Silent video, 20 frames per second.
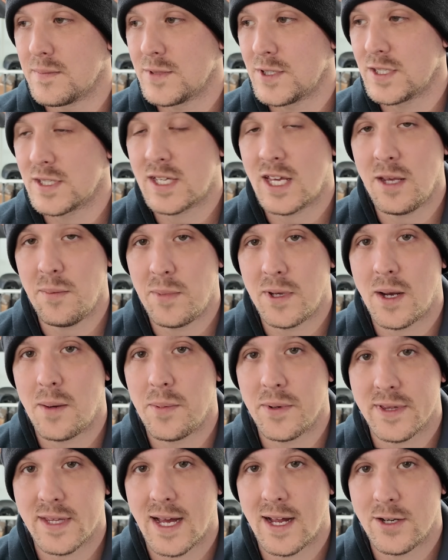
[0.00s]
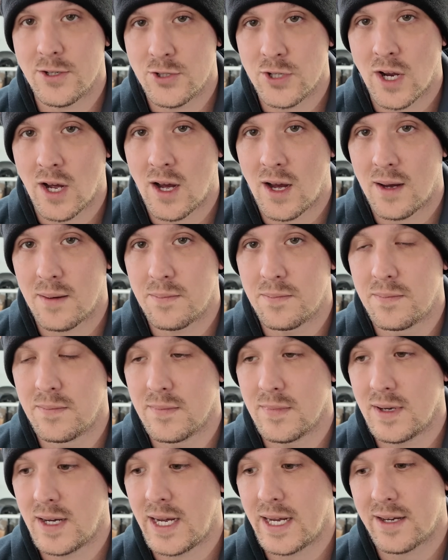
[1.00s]
Just keeping up with that job,
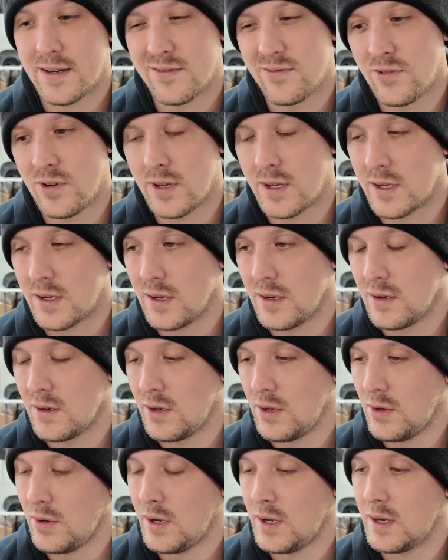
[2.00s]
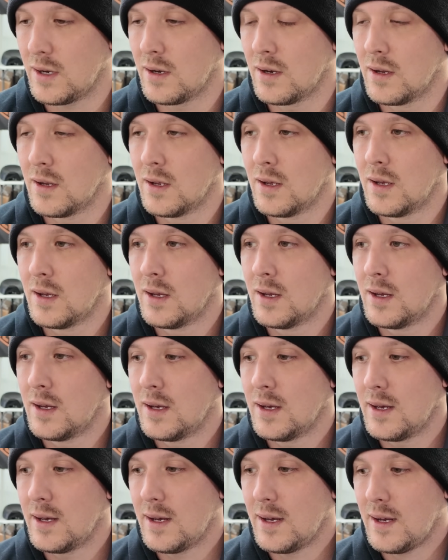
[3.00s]
I really couldn't do it.
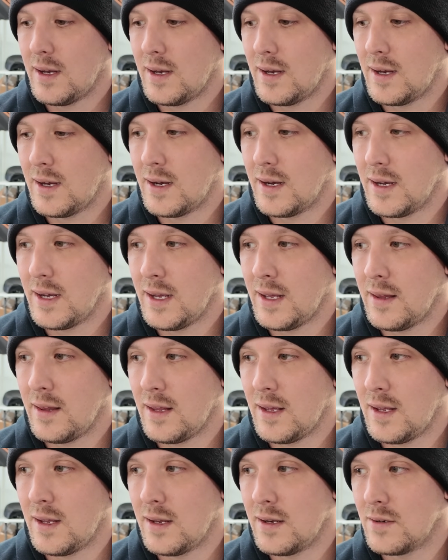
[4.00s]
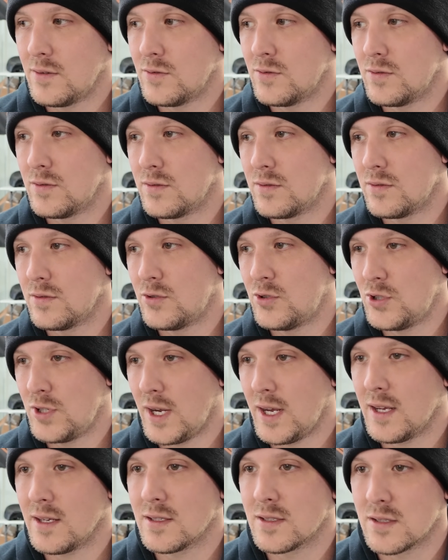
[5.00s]
And then
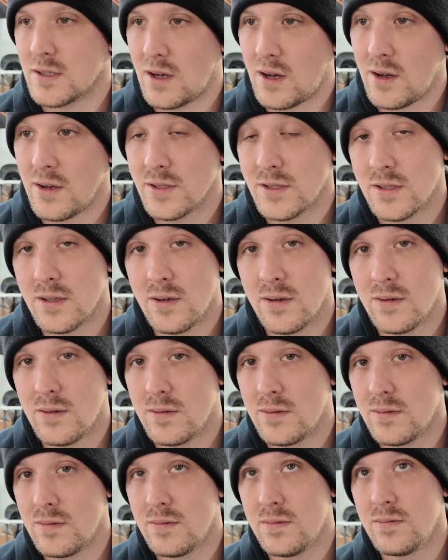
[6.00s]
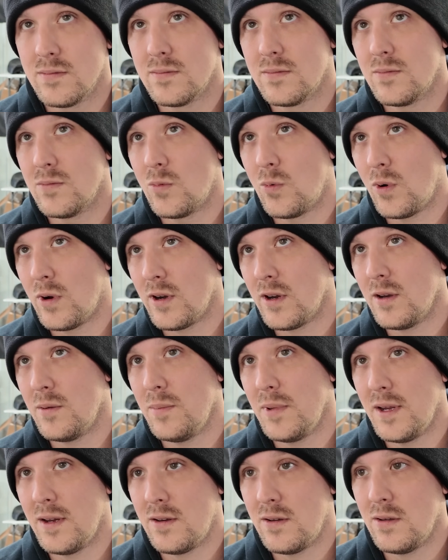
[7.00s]
Jess also wanted
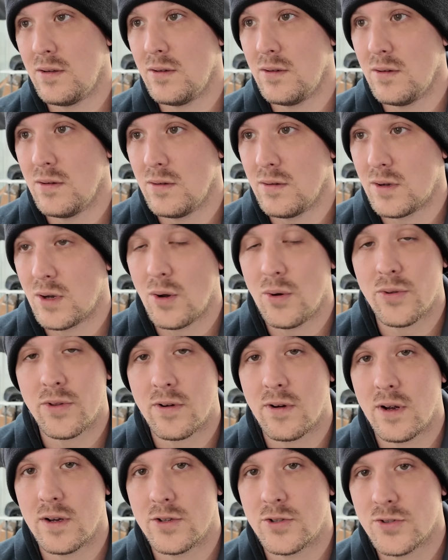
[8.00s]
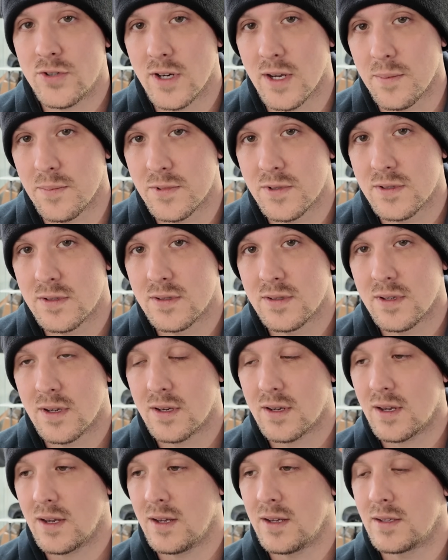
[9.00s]
me to go with her on trips
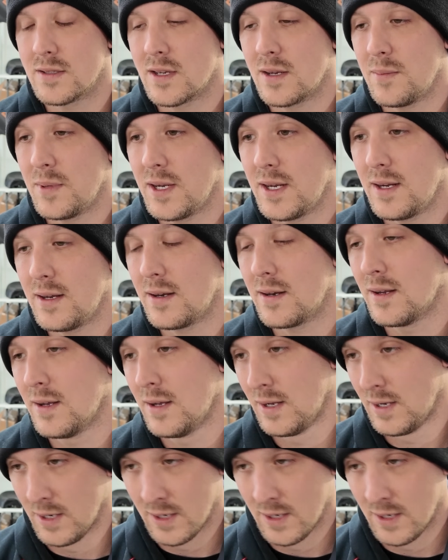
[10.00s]
because, I mean,